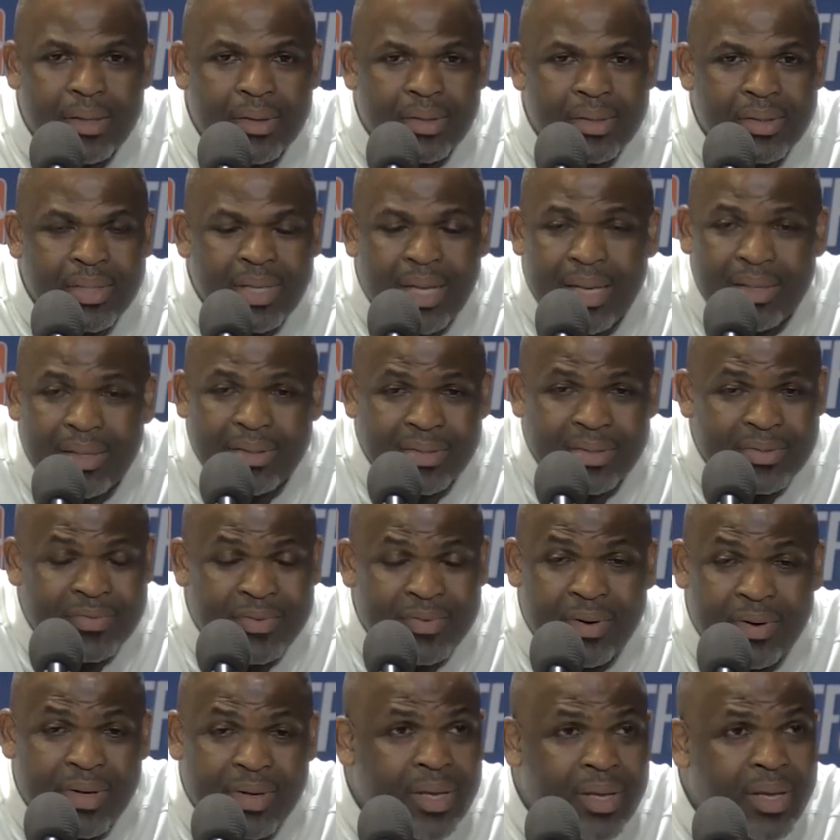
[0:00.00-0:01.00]
Tyler is
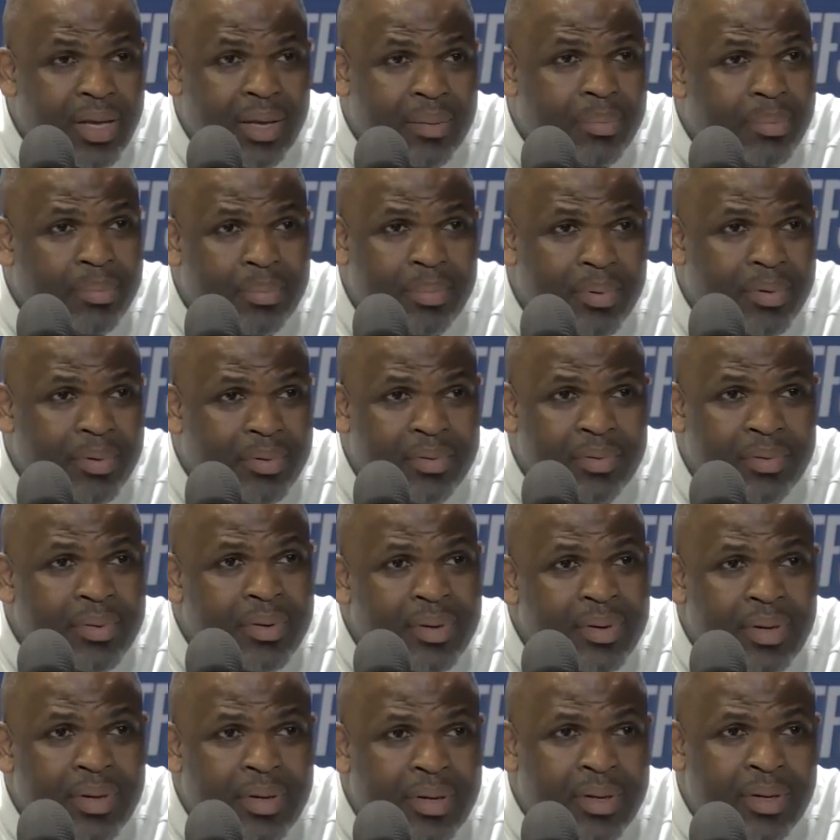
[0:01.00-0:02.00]
very capable
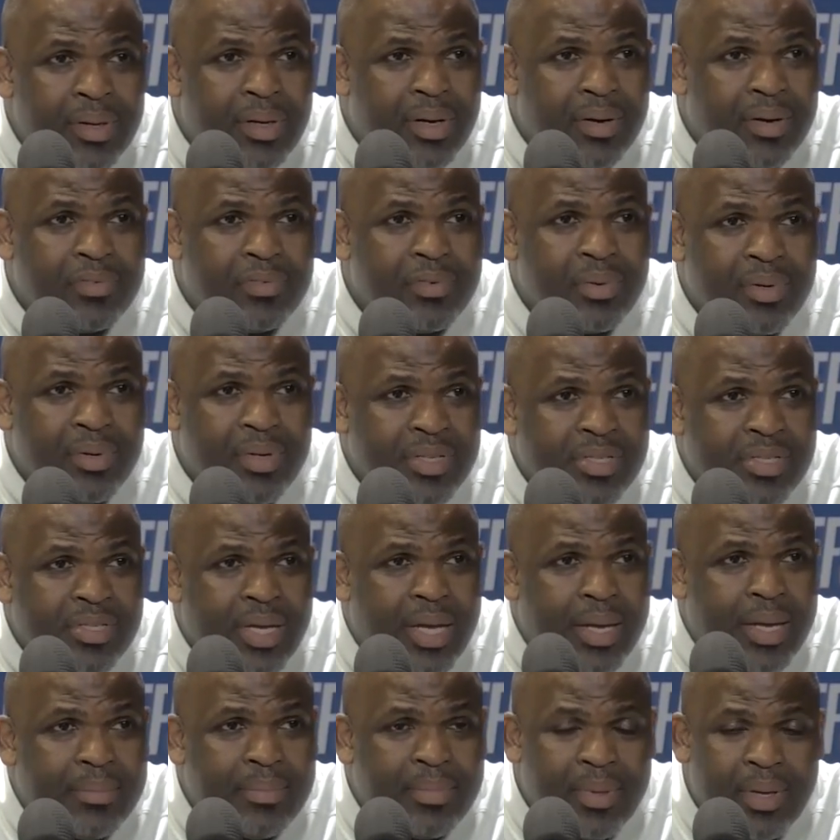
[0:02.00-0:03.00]
of doing the
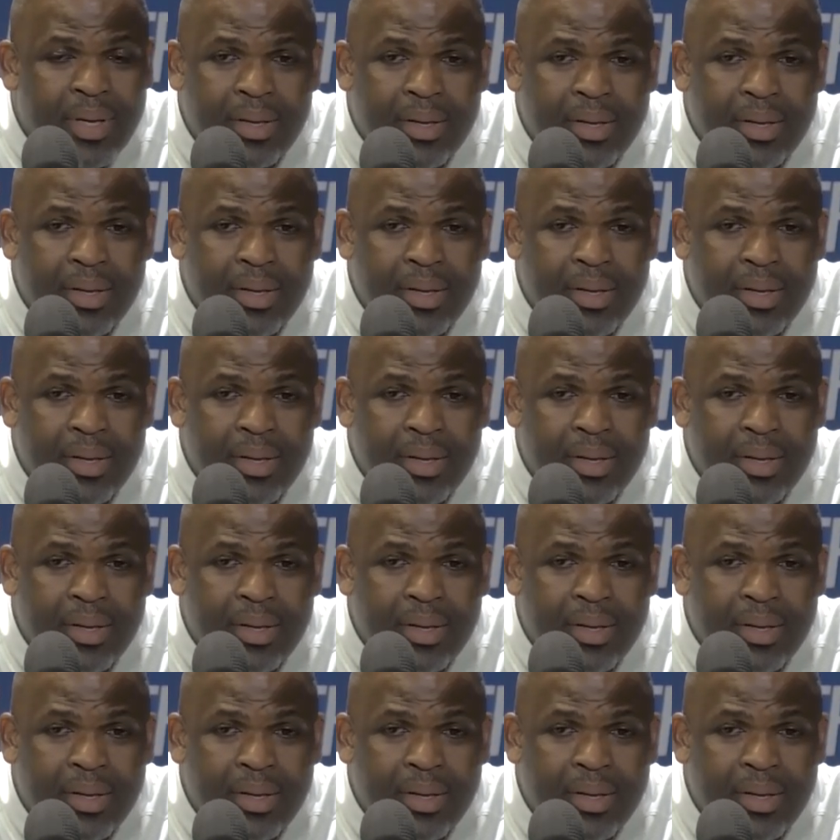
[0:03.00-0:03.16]
same thing.